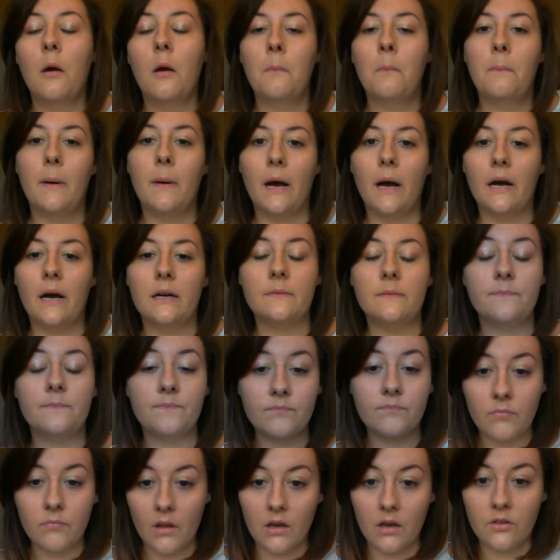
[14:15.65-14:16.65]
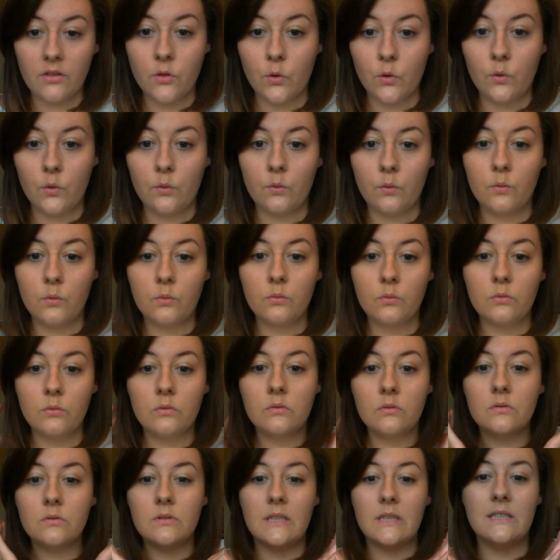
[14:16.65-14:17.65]
but I thought
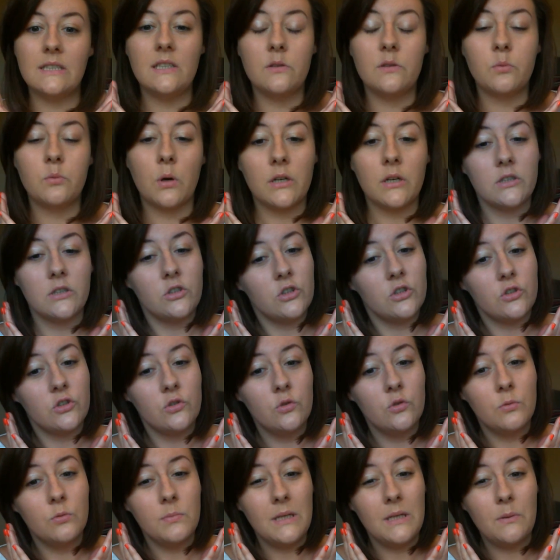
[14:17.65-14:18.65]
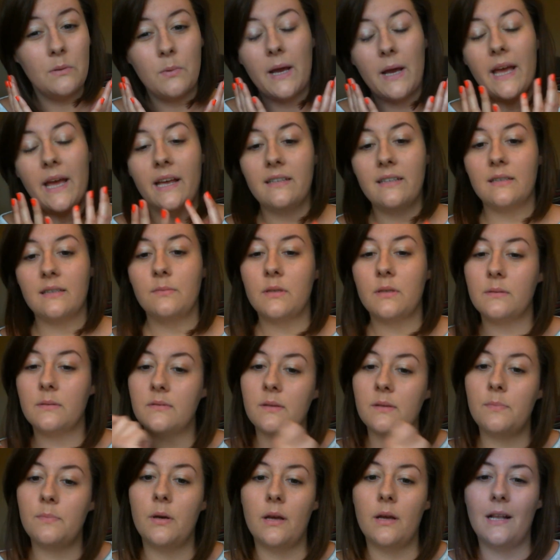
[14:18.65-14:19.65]
this is what I just normally wear. Sometimes
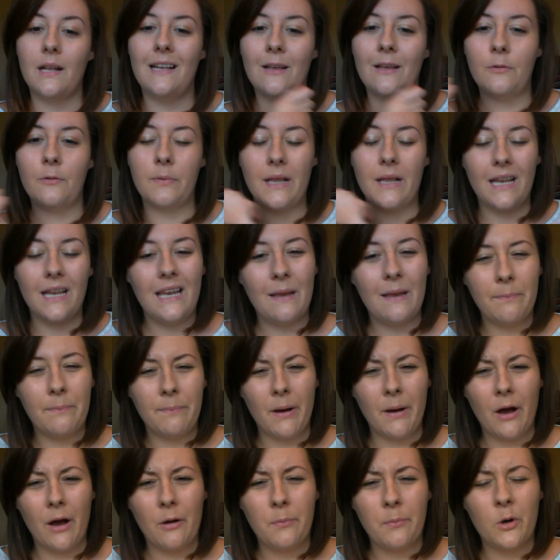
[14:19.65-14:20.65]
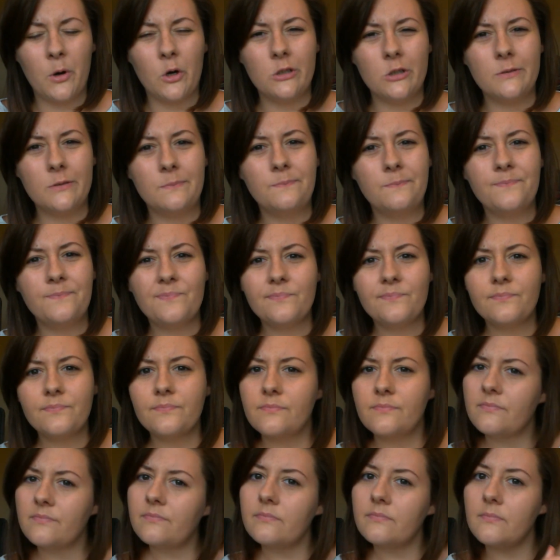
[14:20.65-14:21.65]
I put a little bit of lip balm on,
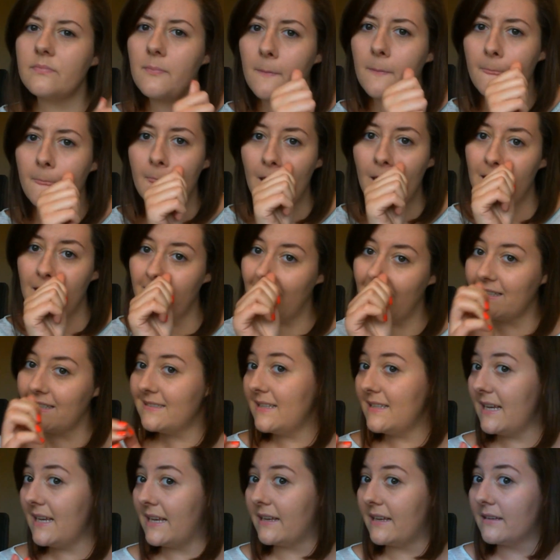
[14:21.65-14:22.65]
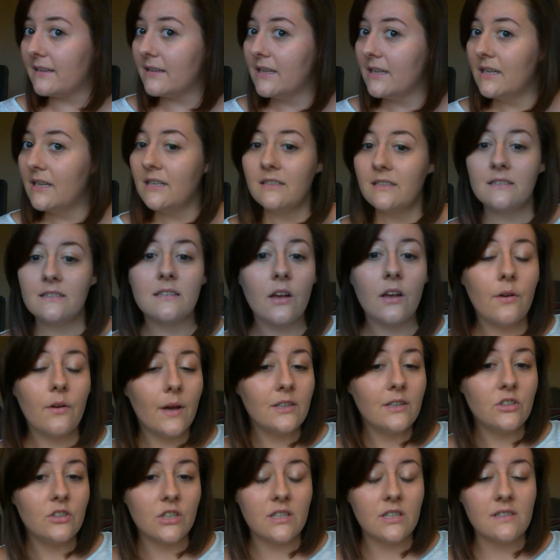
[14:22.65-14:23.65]
and that's it. So
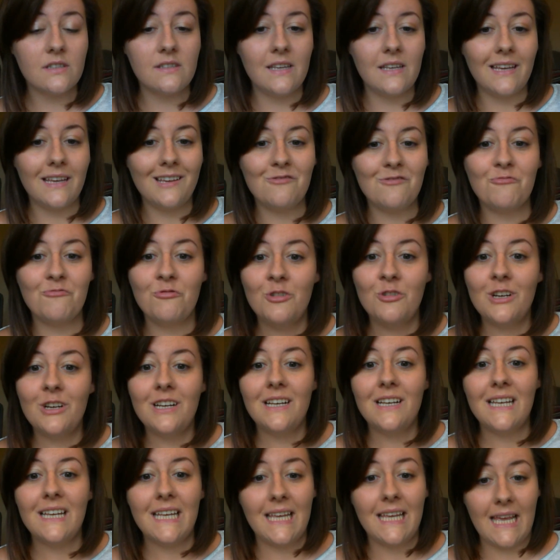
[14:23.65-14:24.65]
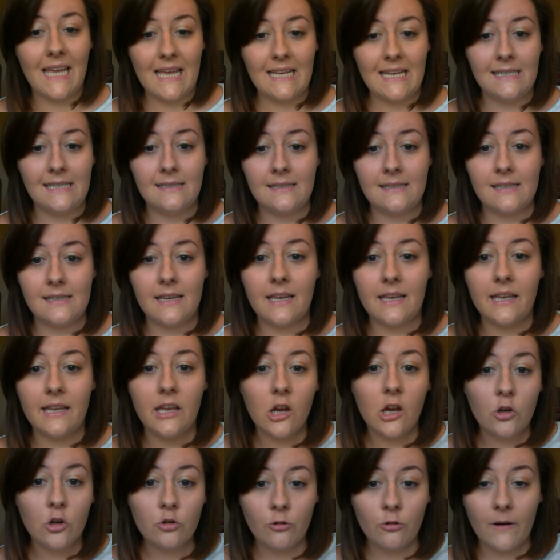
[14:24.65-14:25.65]
as you can see, really easy,
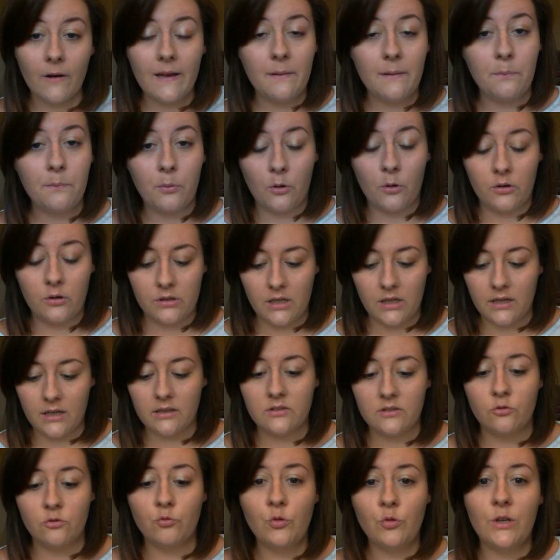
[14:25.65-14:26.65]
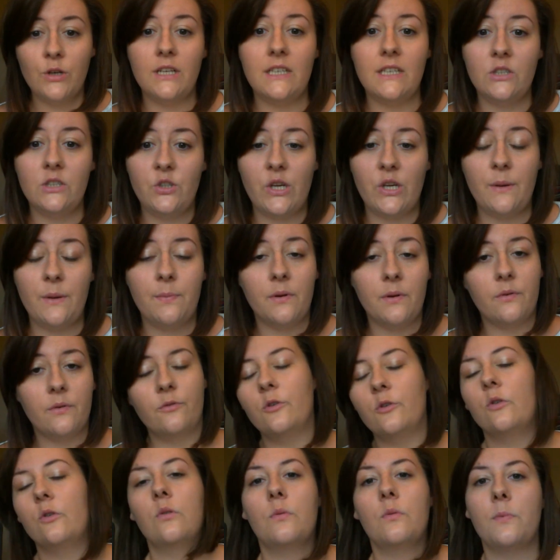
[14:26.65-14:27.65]
great products, really cheap and
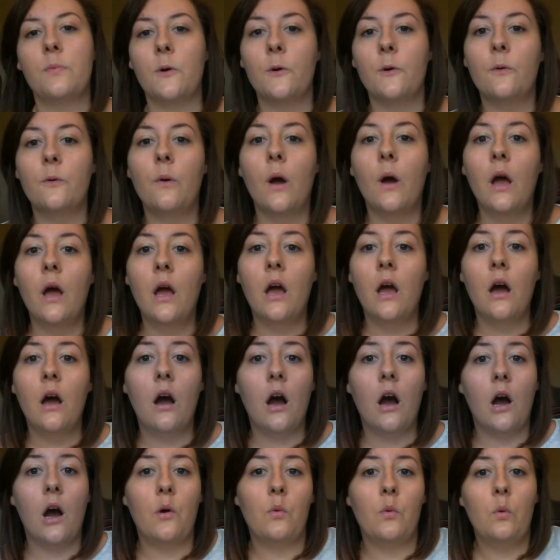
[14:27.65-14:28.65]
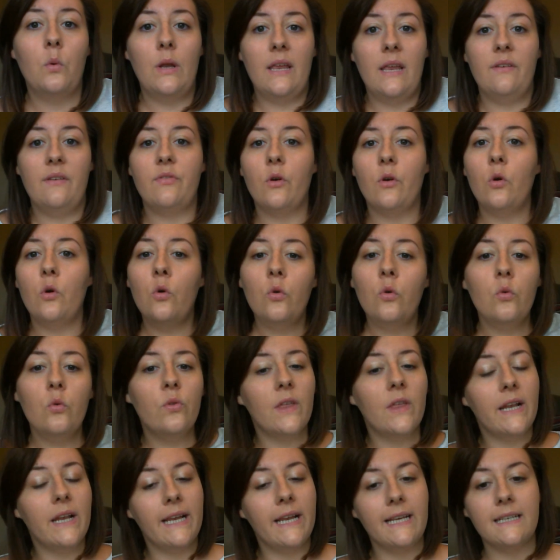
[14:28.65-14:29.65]
affordable. I will leave all
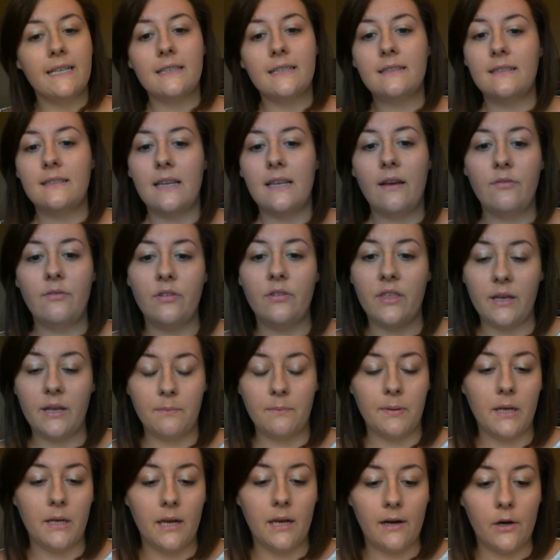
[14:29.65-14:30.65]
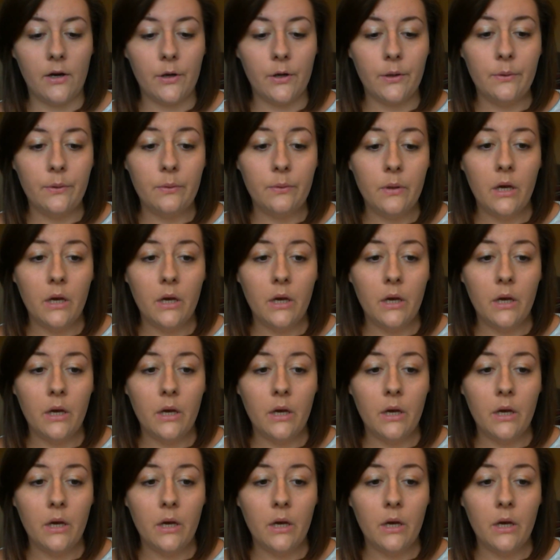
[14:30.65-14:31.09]
the links to everything below,